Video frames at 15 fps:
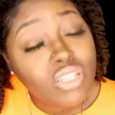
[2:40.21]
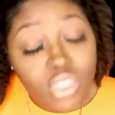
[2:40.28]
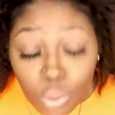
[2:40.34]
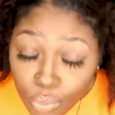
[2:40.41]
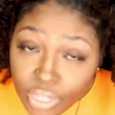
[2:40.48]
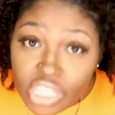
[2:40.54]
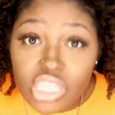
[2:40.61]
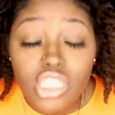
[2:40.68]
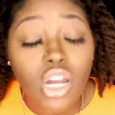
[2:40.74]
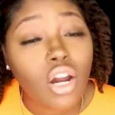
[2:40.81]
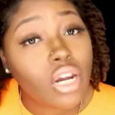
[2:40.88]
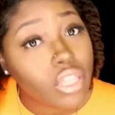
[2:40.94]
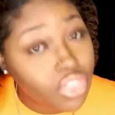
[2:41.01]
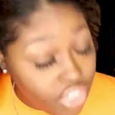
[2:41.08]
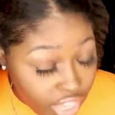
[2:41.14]
So we can
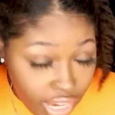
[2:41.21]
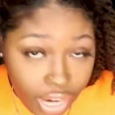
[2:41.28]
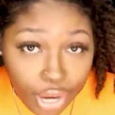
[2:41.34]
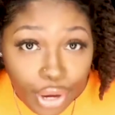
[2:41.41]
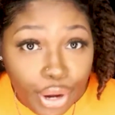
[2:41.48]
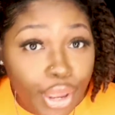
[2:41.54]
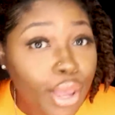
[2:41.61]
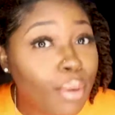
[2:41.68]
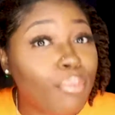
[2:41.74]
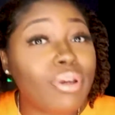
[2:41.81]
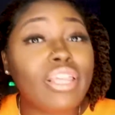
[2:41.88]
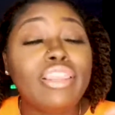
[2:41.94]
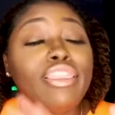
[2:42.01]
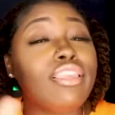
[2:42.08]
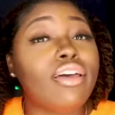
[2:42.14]
start there.
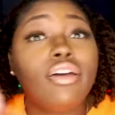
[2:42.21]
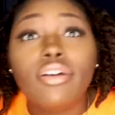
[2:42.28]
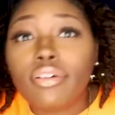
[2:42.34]
But